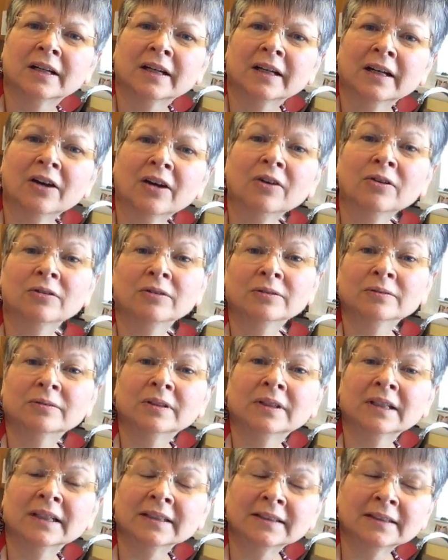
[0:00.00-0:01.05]
Oh, well,
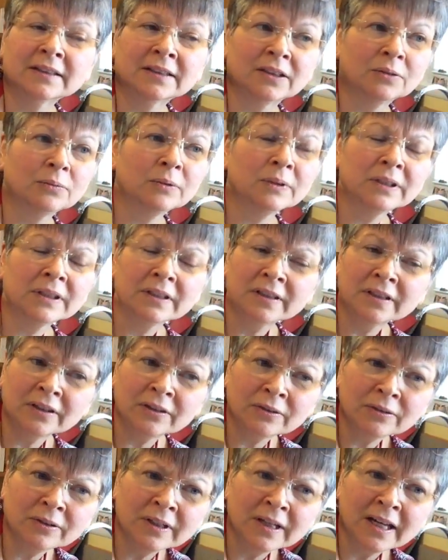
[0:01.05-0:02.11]
that's good. Well, you
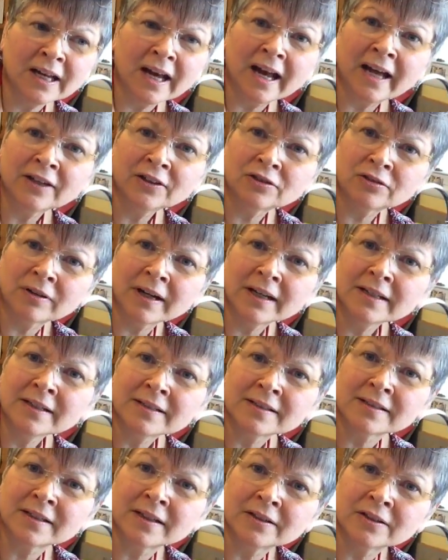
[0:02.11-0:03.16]
know, I tried to
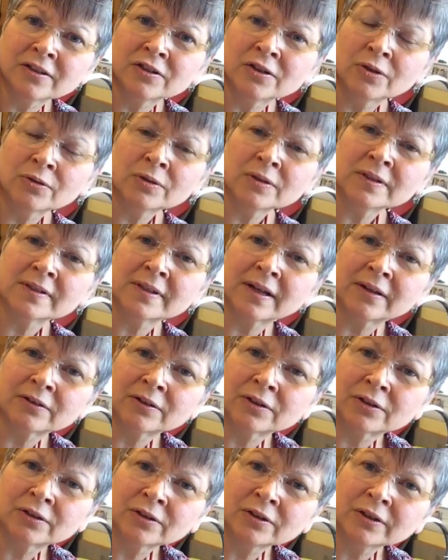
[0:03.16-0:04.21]
send a notice out
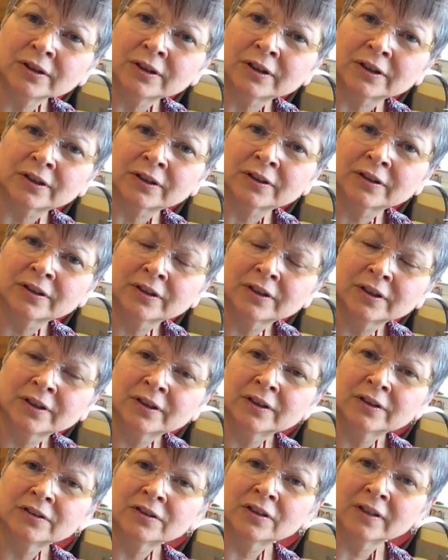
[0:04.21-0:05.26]
earlier
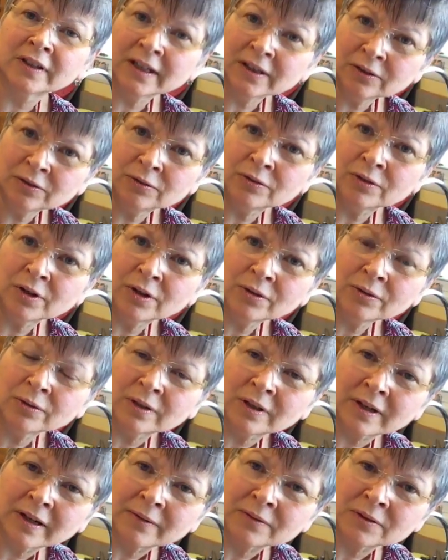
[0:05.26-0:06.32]
to let you know
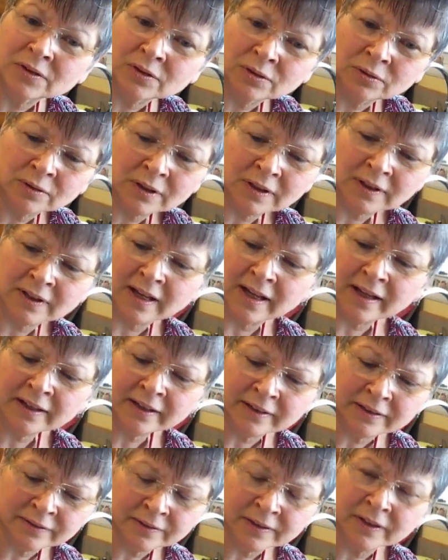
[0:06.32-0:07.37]
that I was going
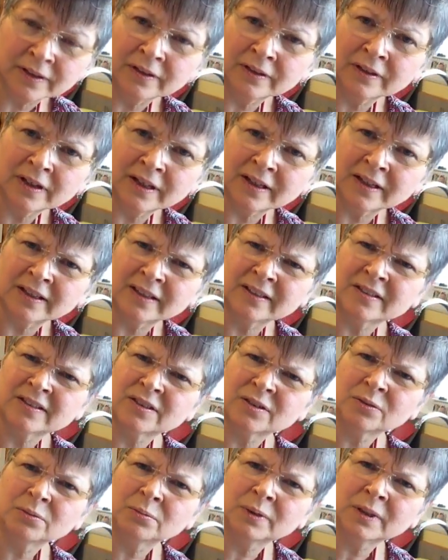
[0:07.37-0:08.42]
live, and it's
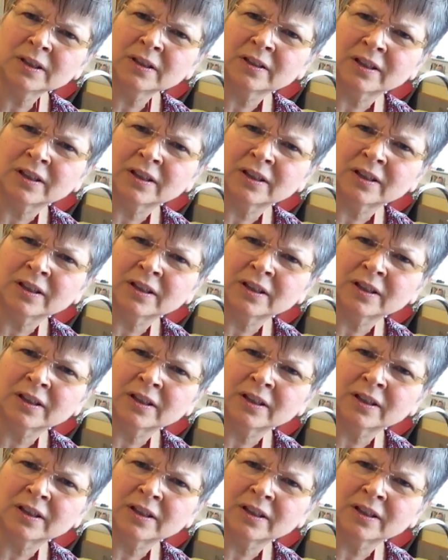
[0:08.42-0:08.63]
so weird.